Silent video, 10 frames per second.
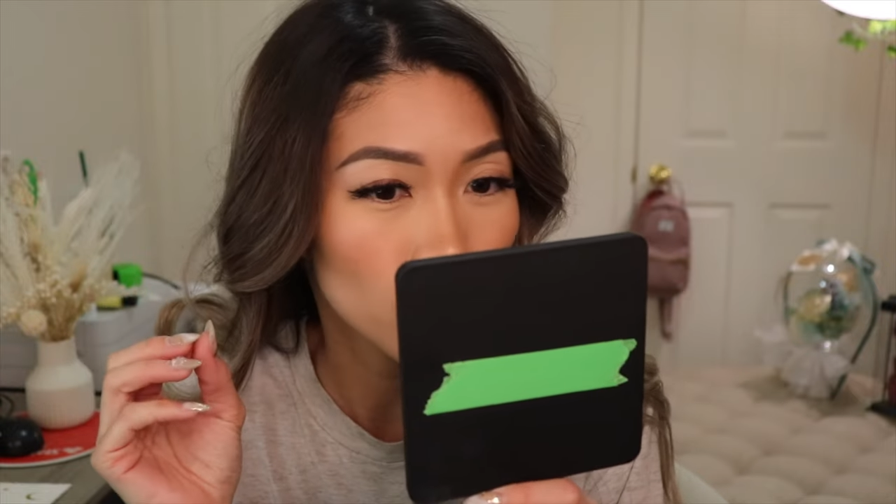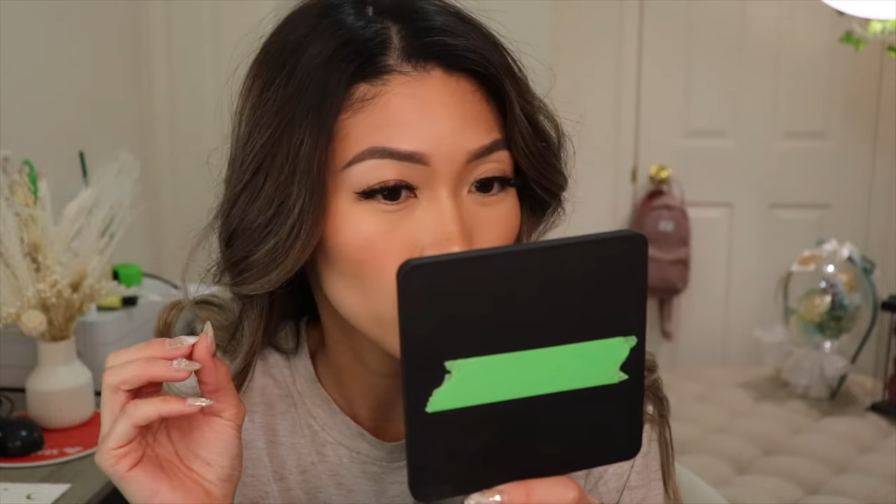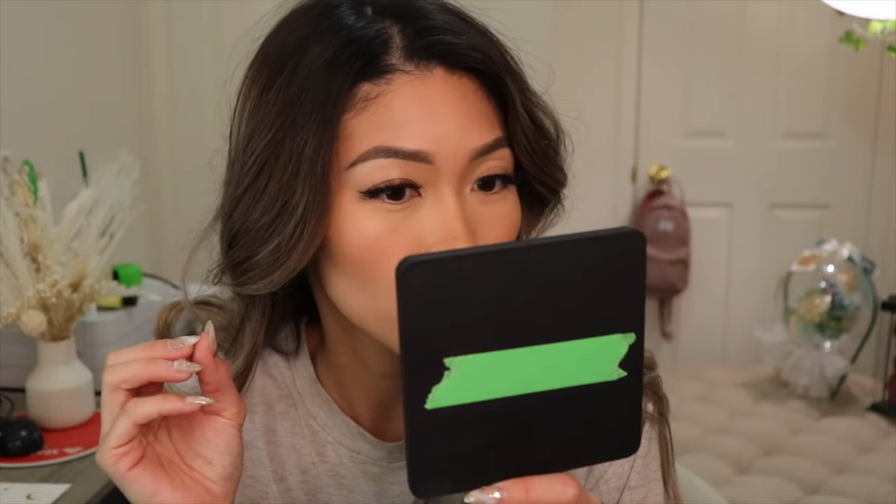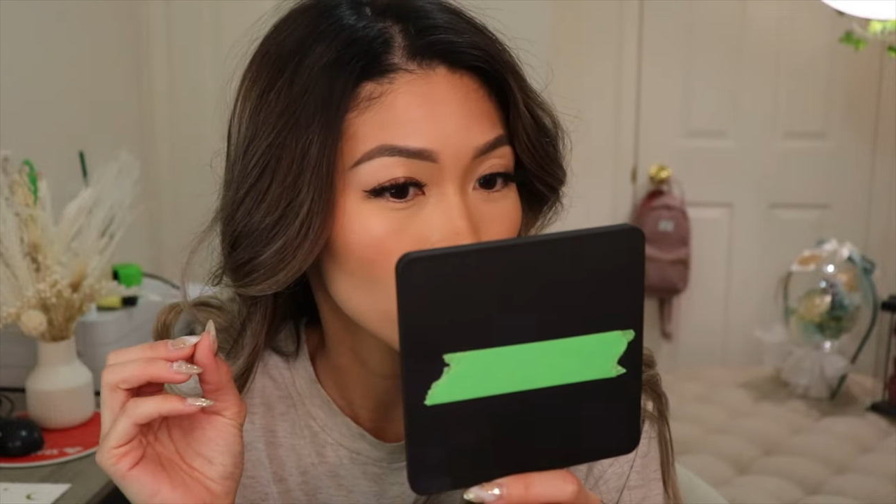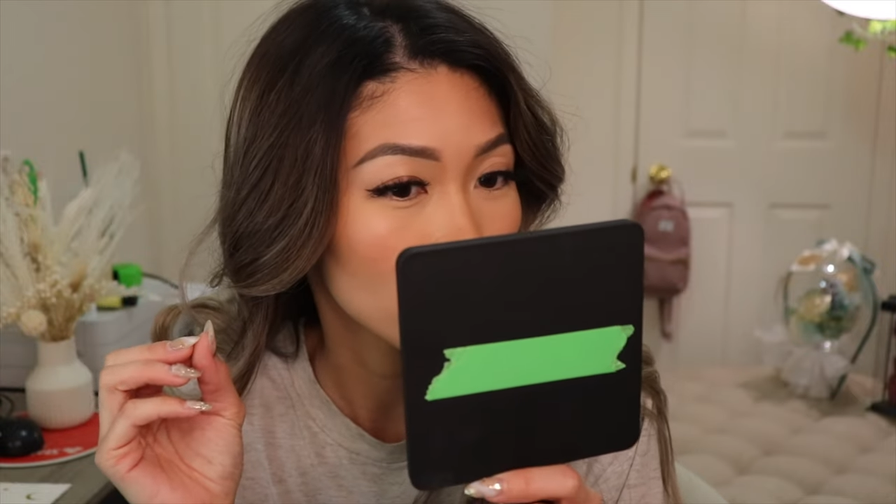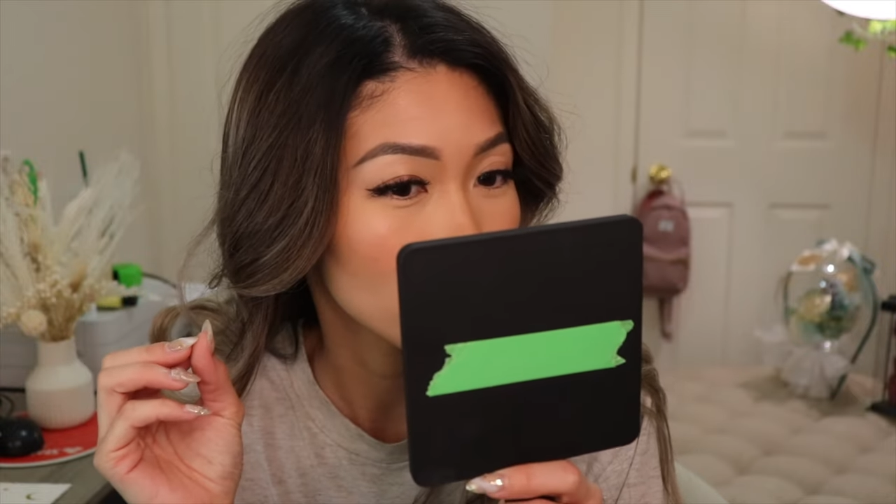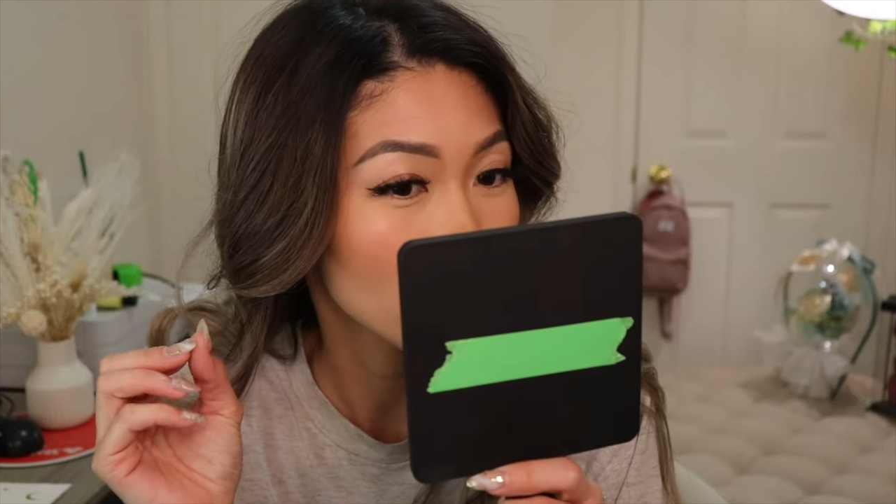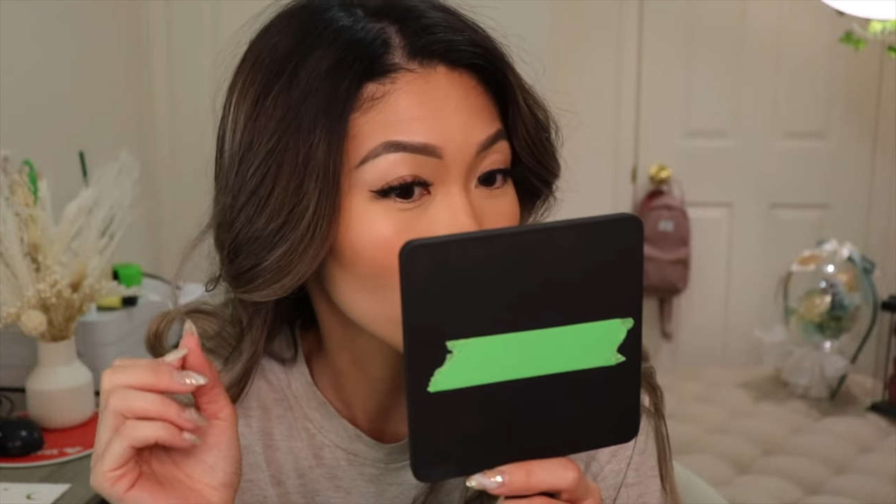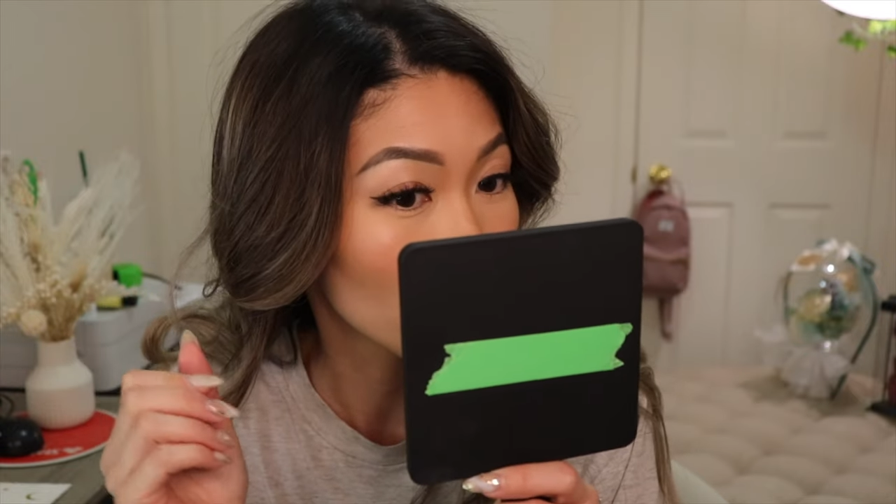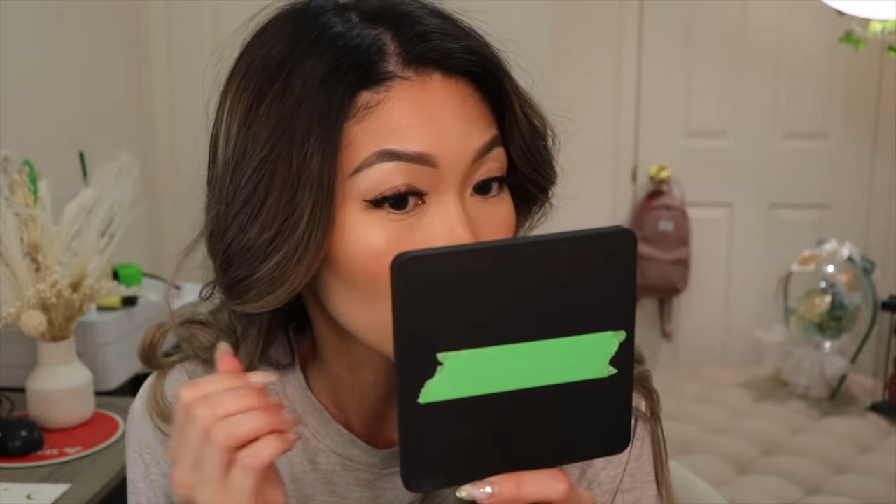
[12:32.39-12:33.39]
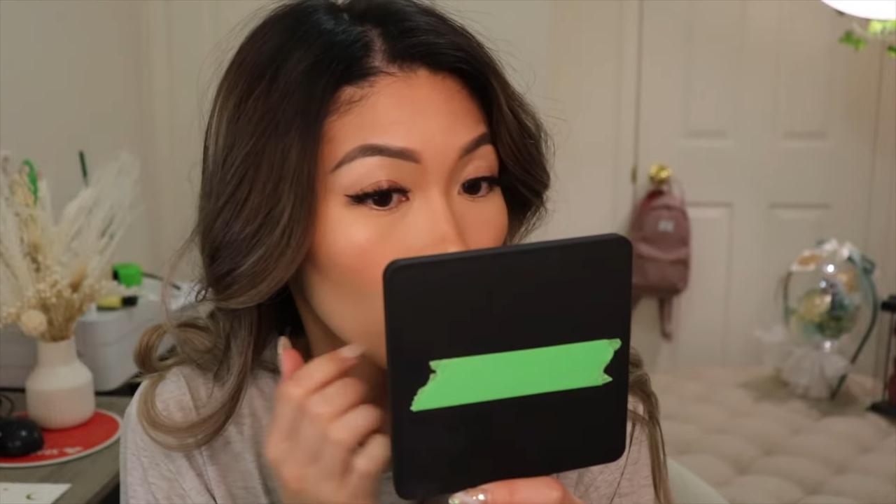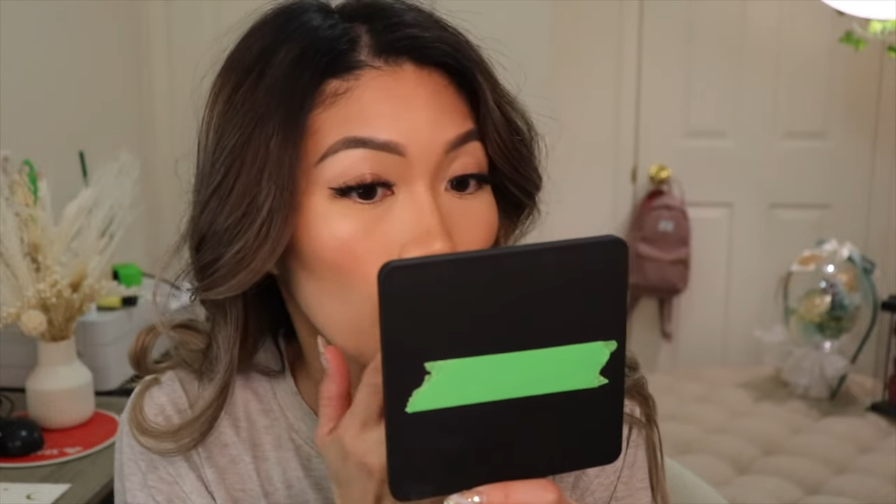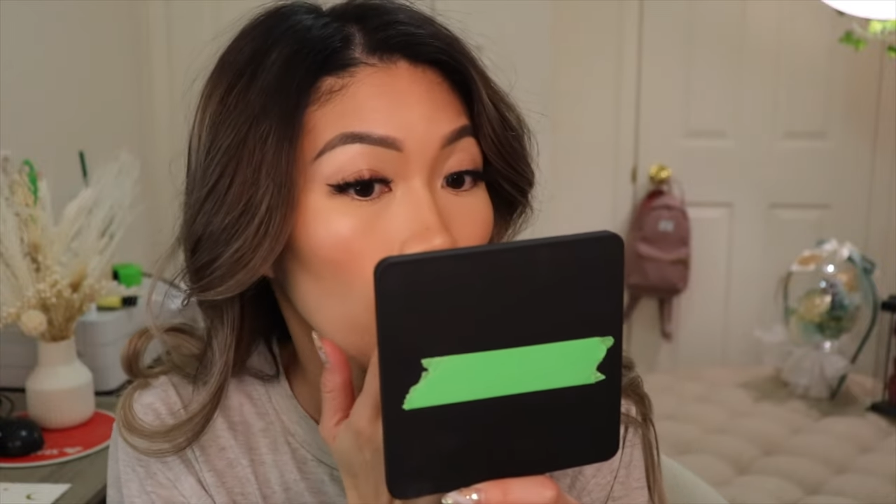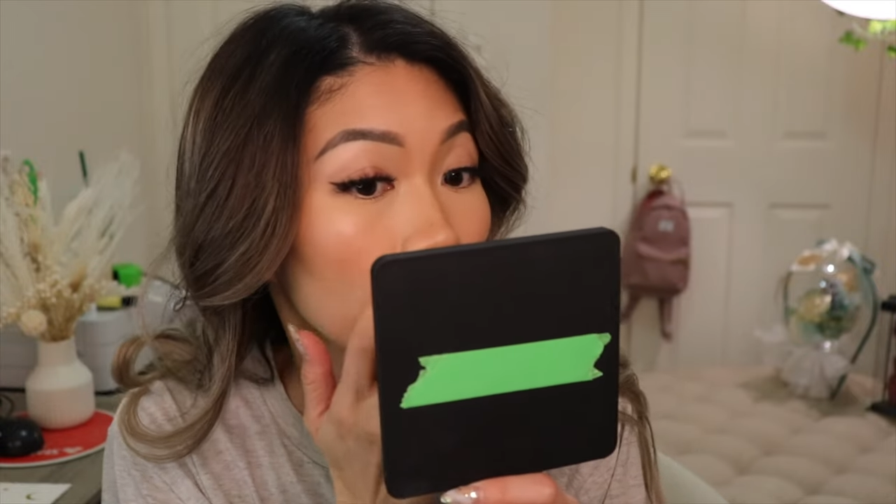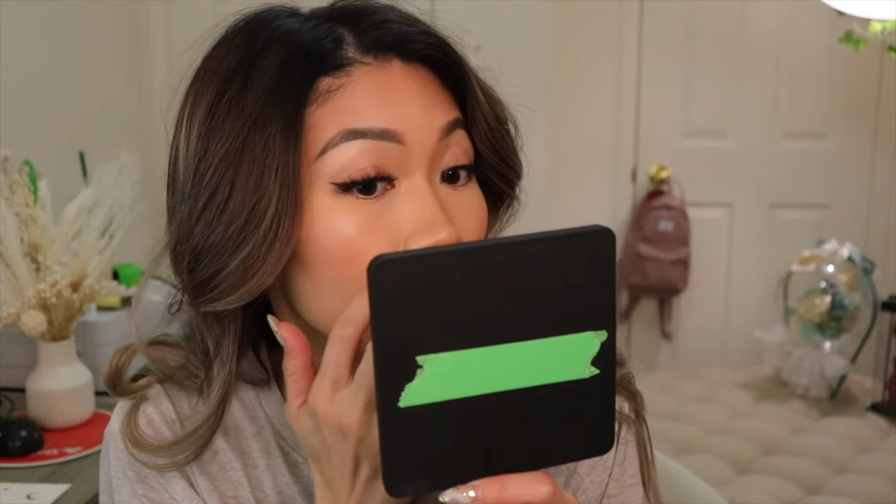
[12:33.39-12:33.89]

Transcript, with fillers: look good.